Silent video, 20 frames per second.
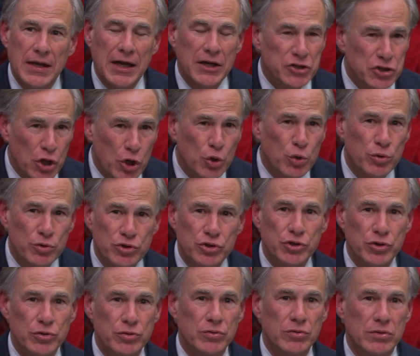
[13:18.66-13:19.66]
I told
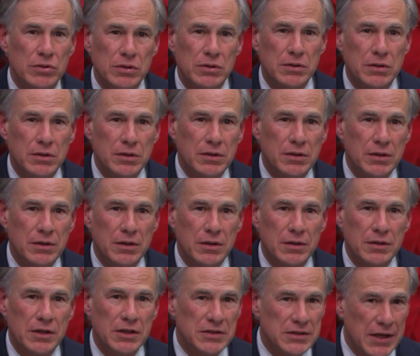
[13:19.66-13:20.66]
you
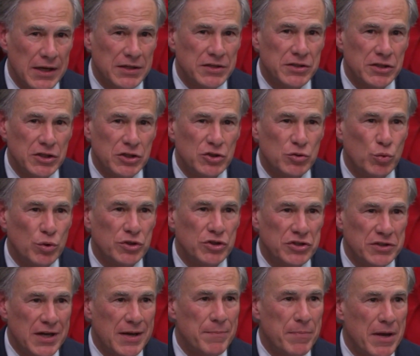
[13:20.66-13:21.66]
that Texas would
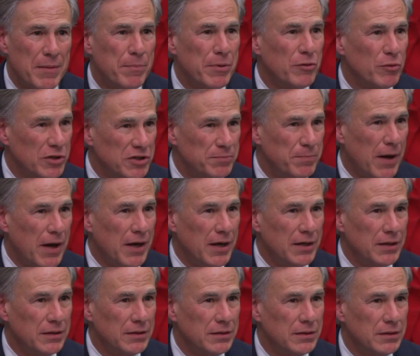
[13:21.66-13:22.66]
step up and
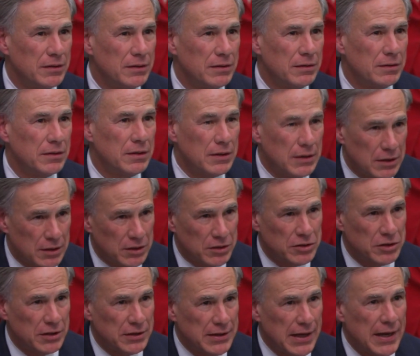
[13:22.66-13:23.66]
respond.
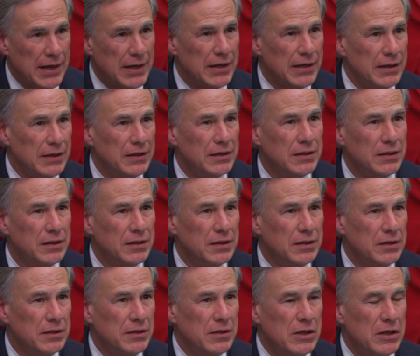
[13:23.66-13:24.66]
Today,
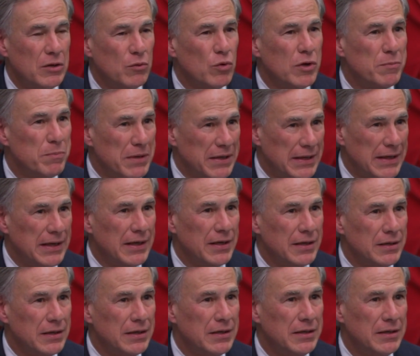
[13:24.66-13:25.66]
we
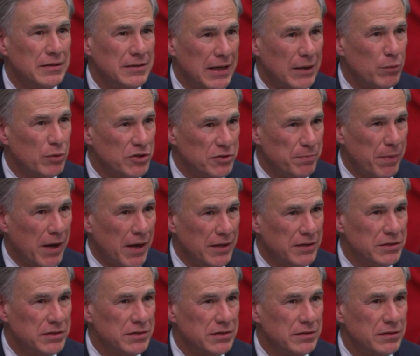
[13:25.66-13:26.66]
begin that
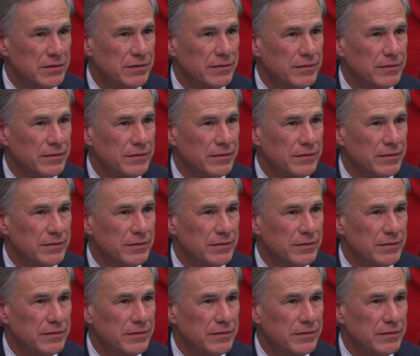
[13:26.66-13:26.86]
response.